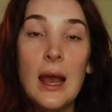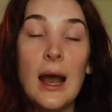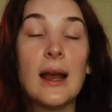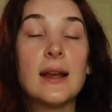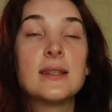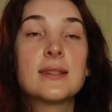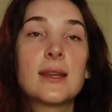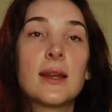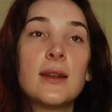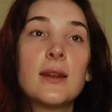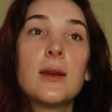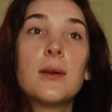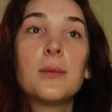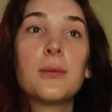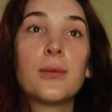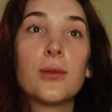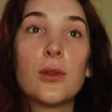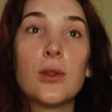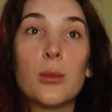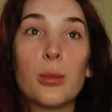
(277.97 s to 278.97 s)
I signed
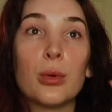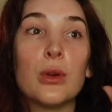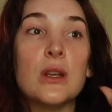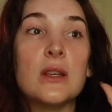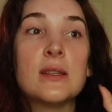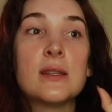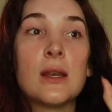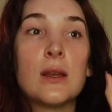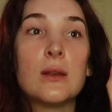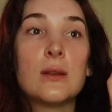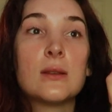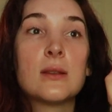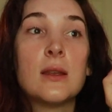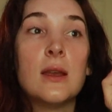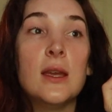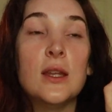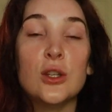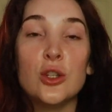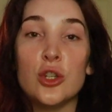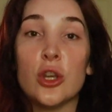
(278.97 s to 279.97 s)
up for the pre-sales
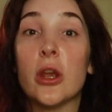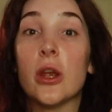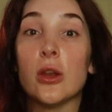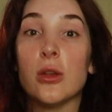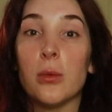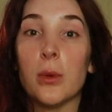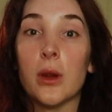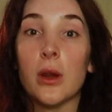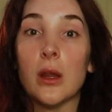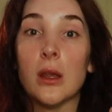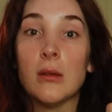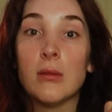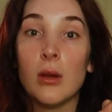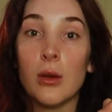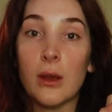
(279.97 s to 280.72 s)
in January.